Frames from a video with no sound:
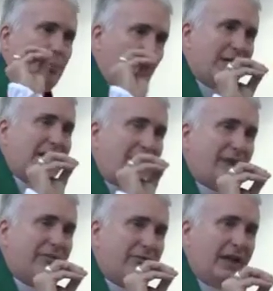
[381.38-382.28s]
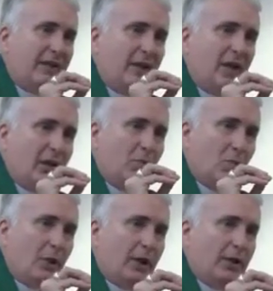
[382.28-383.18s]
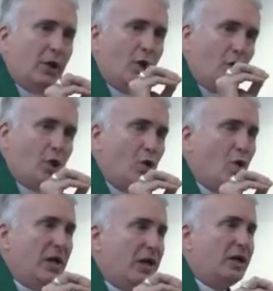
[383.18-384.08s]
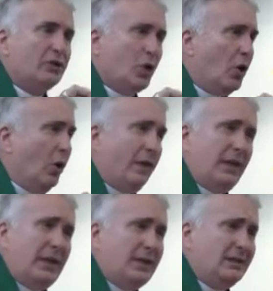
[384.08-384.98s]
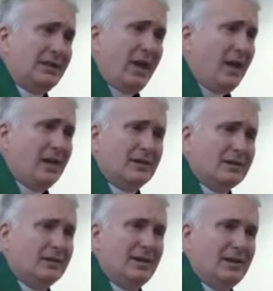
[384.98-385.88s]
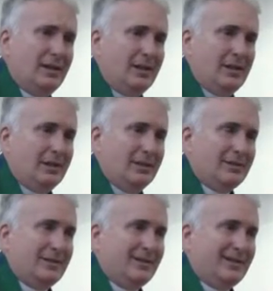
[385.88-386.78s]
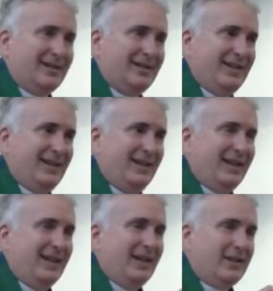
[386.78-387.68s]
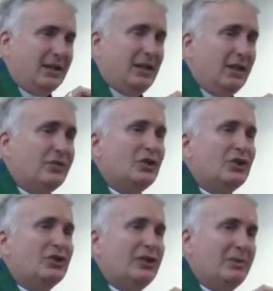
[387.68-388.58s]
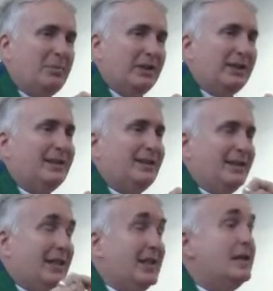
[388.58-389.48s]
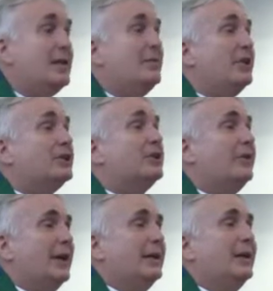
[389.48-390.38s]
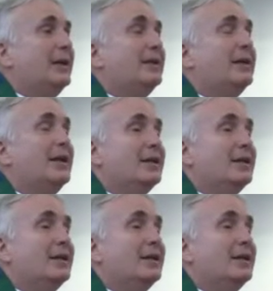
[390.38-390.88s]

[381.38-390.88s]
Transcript: putting our faith in one who is all that he says he is, that gives us the ability in the midst of our need